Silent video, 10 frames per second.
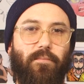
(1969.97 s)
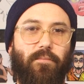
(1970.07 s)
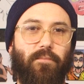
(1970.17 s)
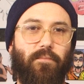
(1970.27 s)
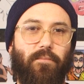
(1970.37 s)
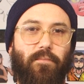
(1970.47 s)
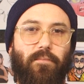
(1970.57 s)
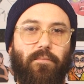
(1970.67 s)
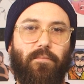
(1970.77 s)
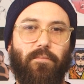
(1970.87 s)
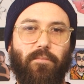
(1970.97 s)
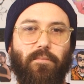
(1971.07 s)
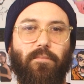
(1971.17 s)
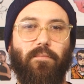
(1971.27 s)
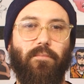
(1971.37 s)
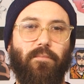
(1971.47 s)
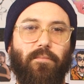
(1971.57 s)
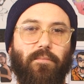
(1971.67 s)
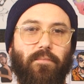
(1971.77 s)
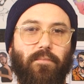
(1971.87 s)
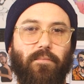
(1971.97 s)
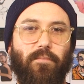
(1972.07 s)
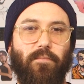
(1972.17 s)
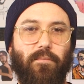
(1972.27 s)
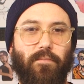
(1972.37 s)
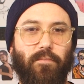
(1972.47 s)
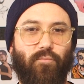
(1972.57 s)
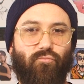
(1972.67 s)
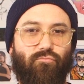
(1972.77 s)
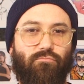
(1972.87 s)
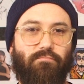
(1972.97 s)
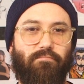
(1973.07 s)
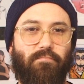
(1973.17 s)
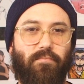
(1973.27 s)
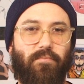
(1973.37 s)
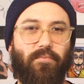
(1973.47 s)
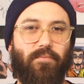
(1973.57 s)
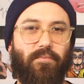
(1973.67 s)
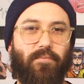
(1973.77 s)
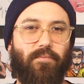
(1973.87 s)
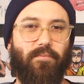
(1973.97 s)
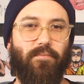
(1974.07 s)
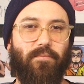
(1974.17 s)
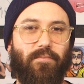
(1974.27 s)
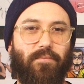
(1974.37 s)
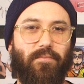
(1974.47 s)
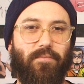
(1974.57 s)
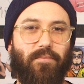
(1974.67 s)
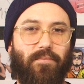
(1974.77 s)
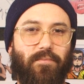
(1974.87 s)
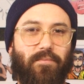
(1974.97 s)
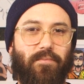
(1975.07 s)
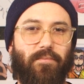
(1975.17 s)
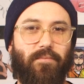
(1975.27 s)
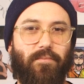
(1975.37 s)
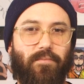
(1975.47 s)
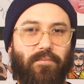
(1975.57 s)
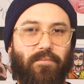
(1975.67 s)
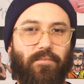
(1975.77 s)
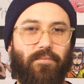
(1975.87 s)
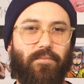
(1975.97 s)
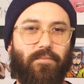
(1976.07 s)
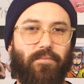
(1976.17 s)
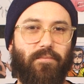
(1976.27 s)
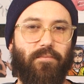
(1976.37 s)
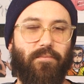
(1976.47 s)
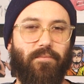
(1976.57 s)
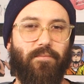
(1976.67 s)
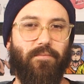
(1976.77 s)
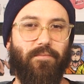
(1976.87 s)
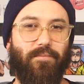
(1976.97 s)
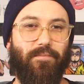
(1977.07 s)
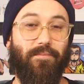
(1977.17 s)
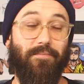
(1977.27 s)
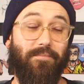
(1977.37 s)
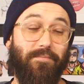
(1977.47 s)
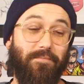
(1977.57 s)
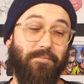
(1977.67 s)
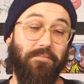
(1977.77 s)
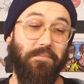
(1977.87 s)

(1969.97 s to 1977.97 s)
[no speech]